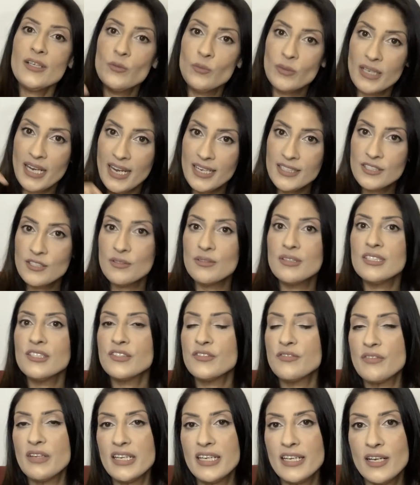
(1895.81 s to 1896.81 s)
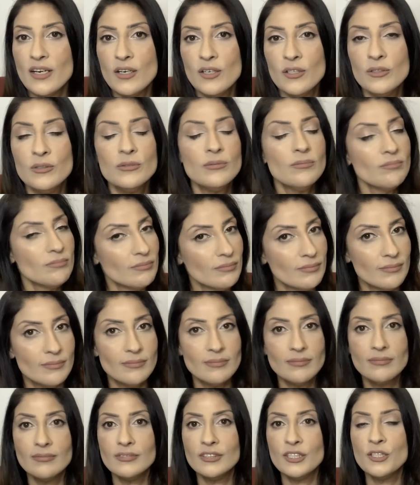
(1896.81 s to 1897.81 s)
When I do this video,
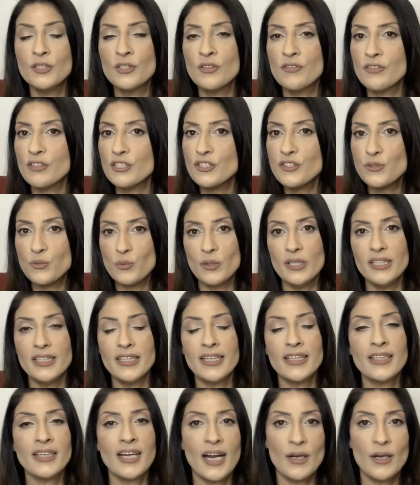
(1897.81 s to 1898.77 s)
universe willing,